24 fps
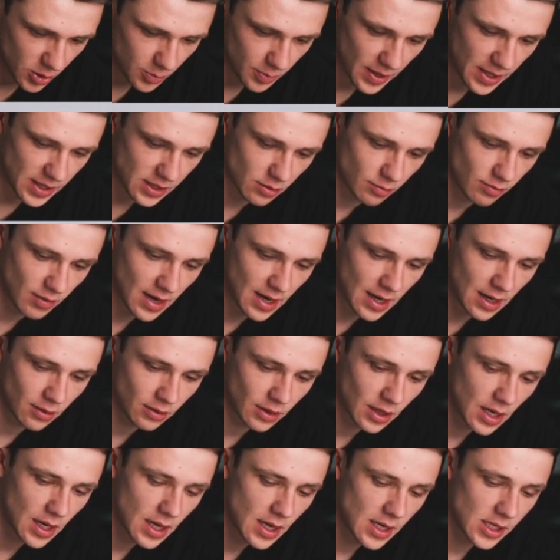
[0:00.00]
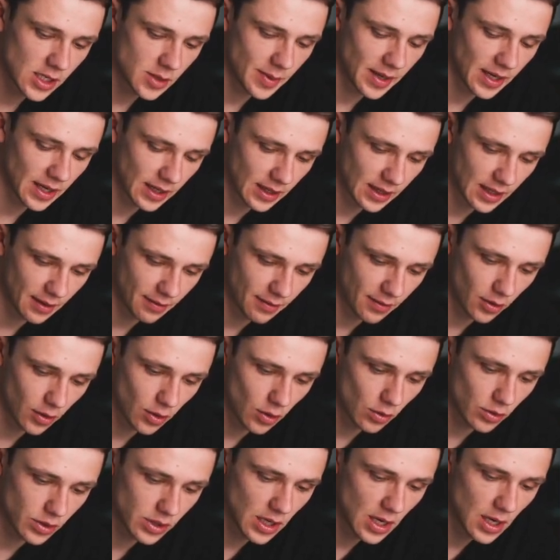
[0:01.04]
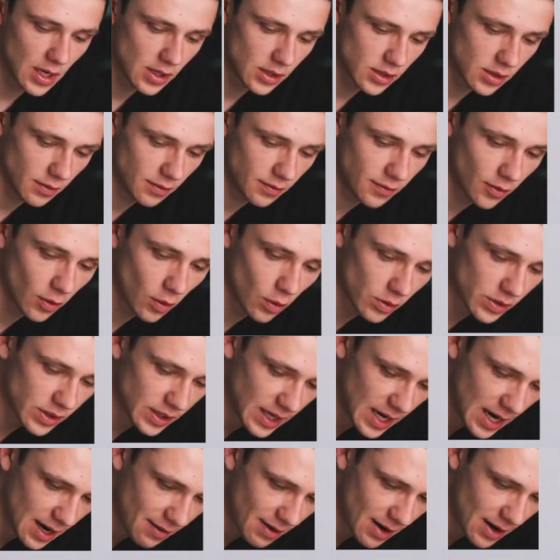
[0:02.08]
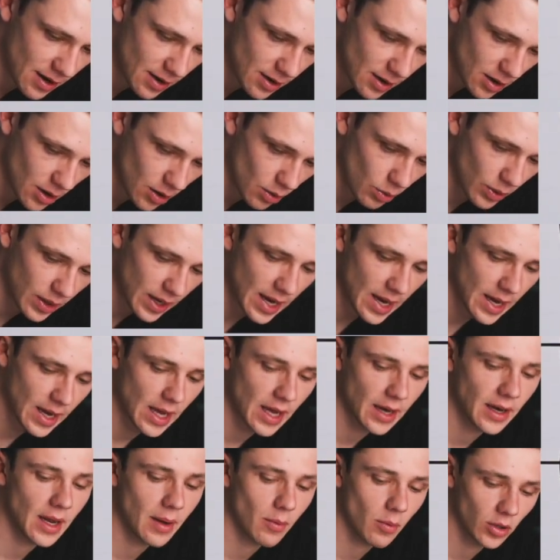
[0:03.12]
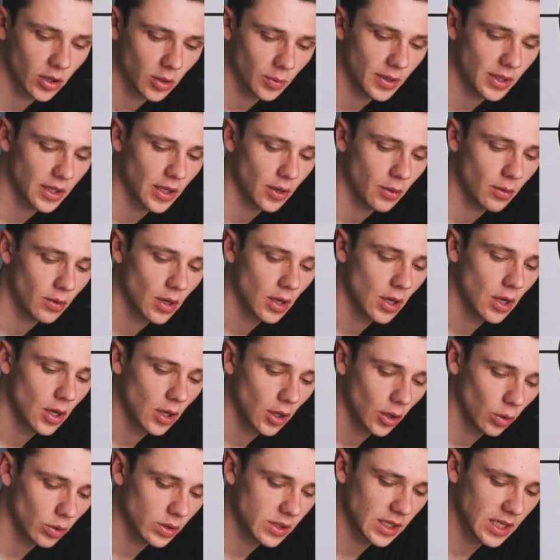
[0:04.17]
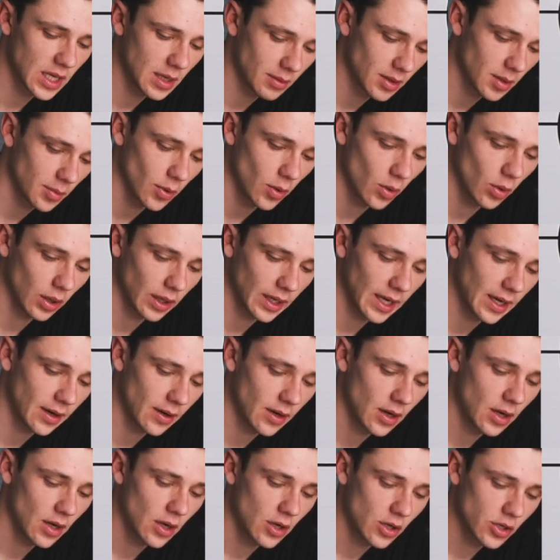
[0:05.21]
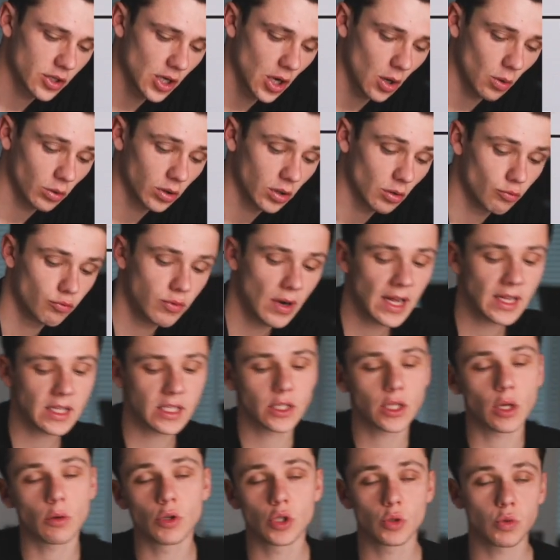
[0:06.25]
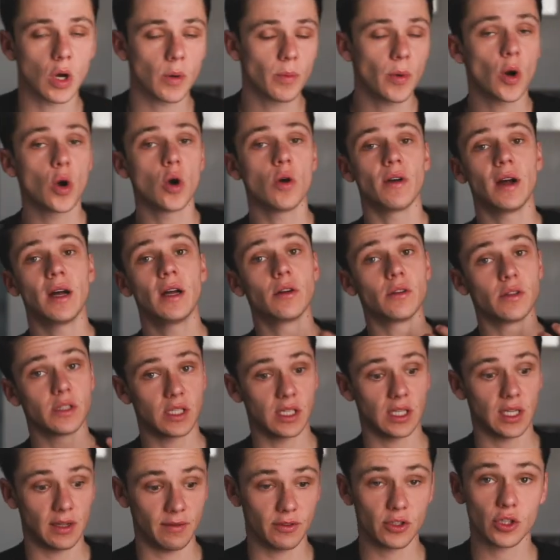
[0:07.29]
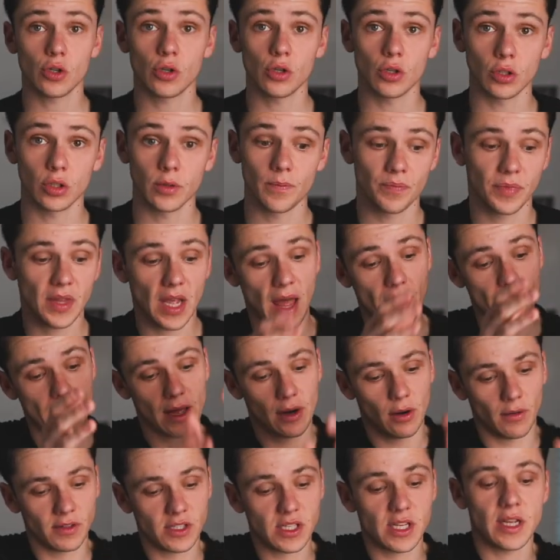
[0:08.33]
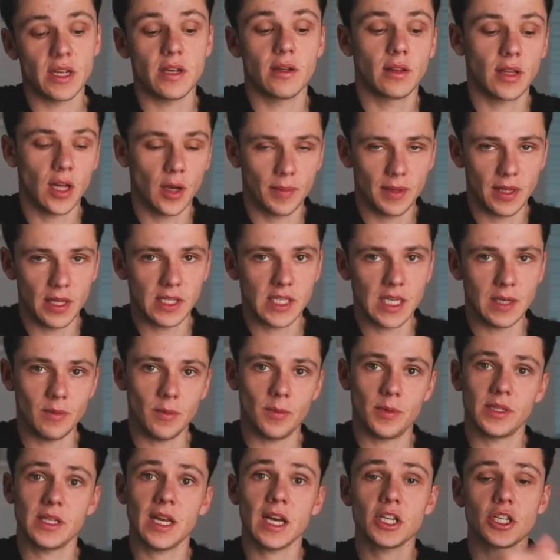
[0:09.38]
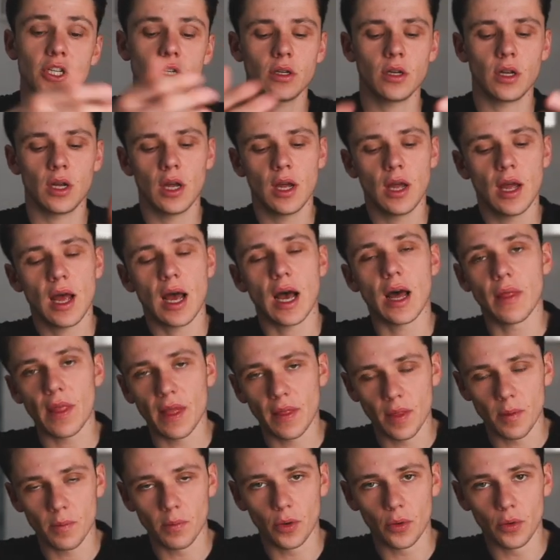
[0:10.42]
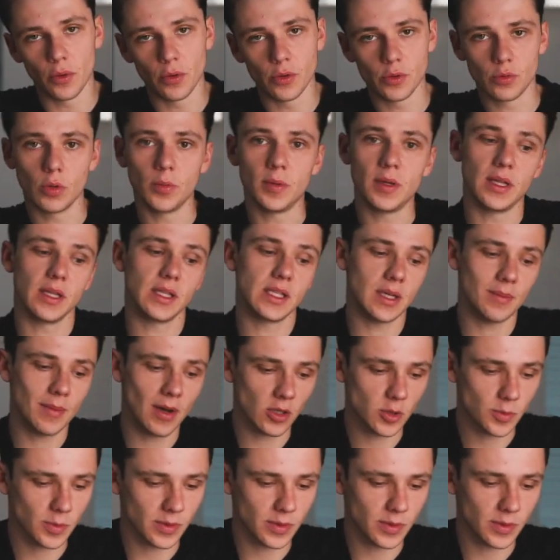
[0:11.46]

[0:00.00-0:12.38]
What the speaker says: space around to make it difficult, to force an error, okay, and then what do? Look to keep the ball again. So the Reds don't swap over until they've scored, and then obviously they'll be the team in possession, and then the Blues will be the team out of